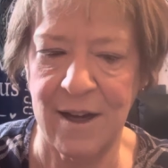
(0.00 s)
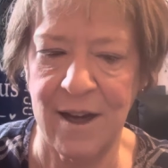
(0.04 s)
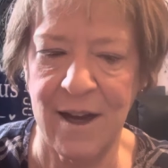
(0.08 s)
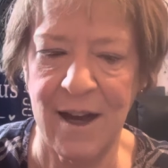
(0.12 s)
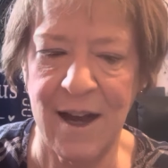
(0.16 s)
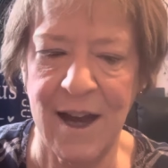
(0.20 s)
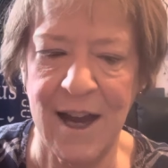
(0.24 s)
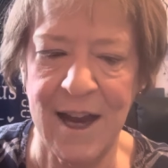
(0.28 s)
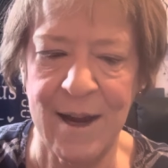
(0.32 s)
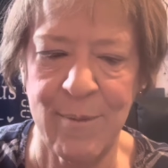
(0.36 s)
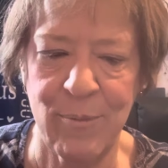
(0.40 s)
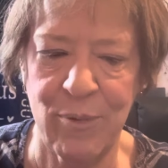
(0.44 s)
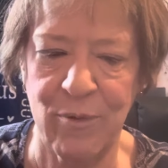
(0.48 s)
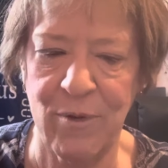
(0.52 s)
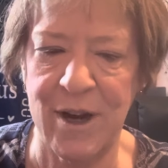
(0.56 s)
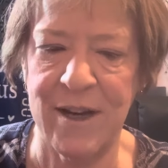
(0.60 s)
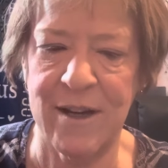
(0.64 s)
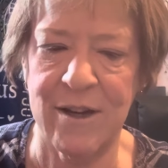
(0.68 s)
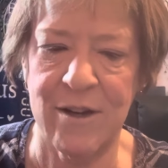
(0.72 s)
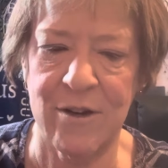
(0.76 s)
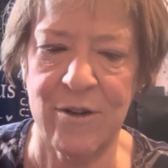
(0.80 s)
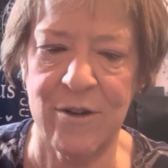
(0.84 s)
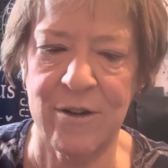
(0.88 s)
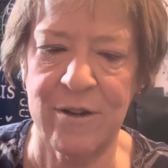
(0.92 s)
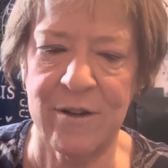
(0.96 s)
eye
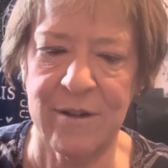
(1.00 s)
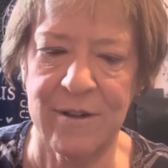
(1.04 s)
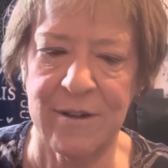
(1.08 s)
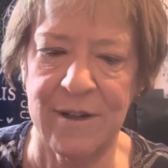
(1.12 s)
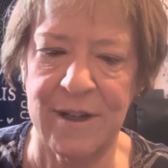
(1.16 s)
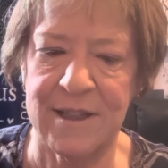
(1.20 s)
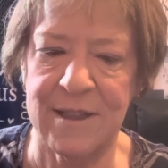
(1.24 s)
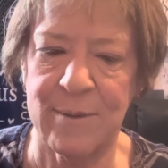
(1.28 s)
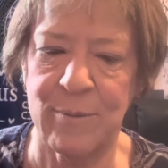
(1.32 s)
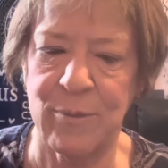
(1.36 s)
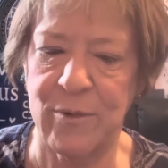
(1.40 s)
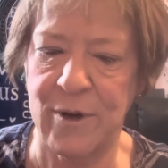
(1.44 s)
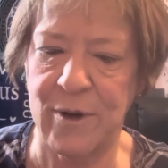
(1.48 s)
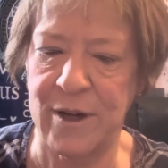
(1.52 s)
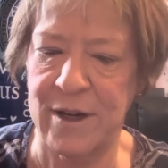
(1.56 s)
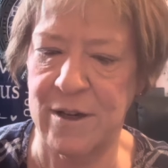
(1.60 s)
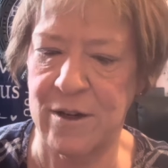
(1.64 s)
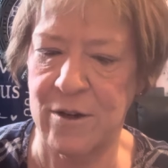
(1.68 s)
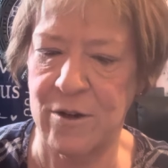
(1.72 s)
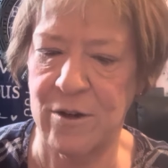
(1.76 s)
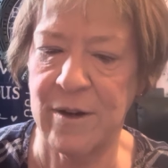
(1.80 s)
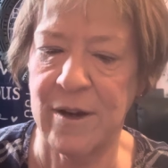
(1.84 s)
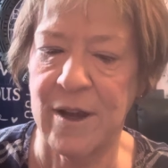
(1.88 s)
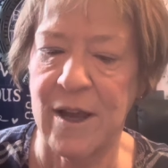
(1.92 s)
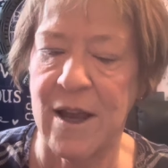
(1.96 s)
brightener. It's a
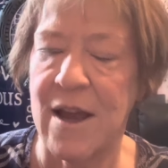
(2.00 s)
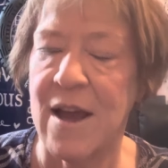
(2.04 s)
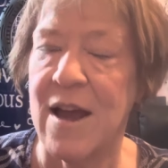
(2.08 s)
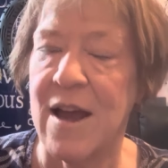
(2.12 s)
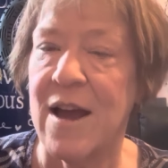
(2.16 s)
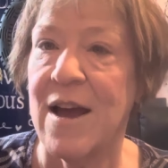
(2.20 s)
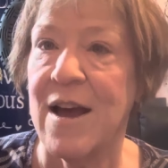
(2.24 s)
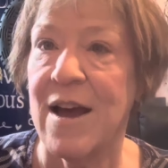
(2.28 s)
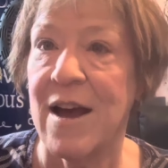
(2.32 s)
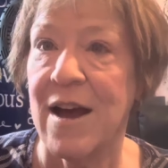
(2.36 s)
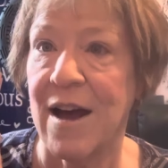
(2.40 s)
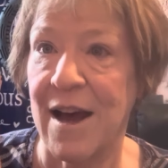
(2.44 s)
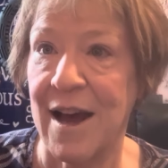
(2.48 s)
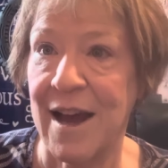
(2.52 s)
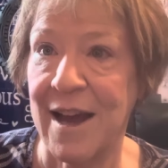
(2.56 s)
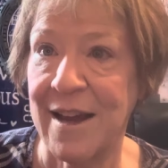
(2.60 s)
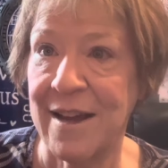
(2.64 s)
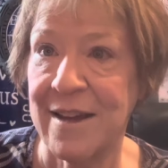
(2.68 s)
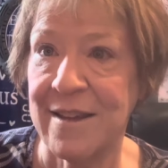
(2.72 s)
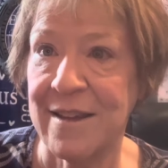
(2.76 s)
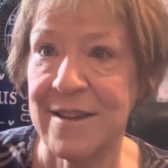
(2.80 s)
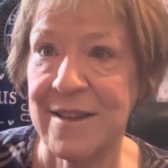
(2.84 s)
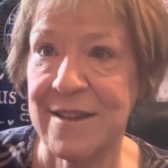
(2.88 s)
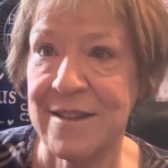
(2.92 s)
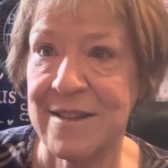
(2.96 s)
brightener. I
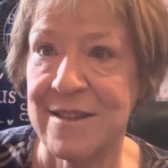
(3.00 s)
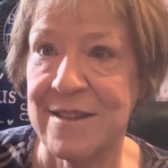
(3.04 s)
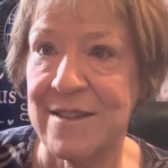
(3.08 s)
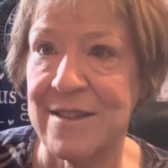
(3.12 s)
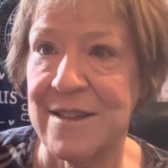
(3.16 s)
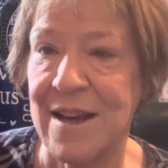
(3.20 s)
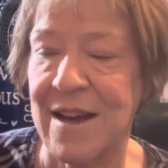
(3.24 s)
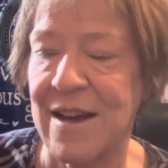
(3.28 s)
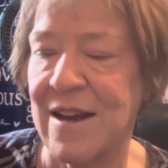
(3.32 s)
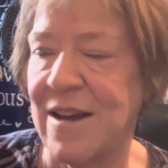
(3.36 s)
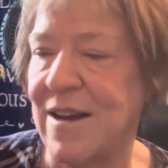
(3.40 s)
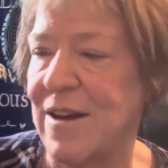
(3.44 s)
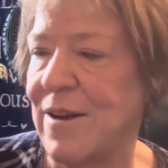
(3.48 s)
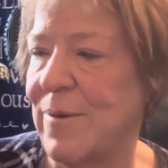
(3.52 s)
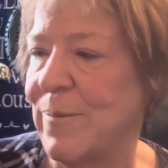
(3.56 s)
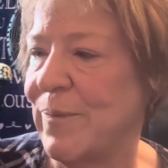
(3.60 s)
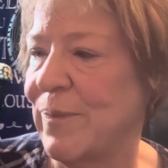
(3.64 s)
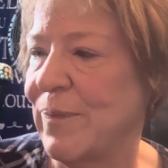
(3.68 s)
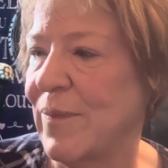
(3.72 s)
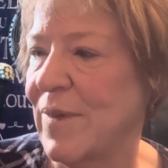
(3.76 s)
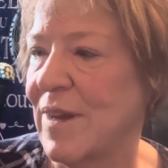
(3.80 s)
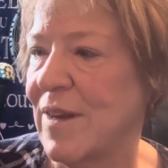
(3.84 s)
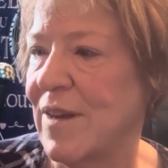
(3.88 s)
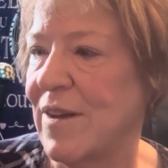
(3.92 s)
got this from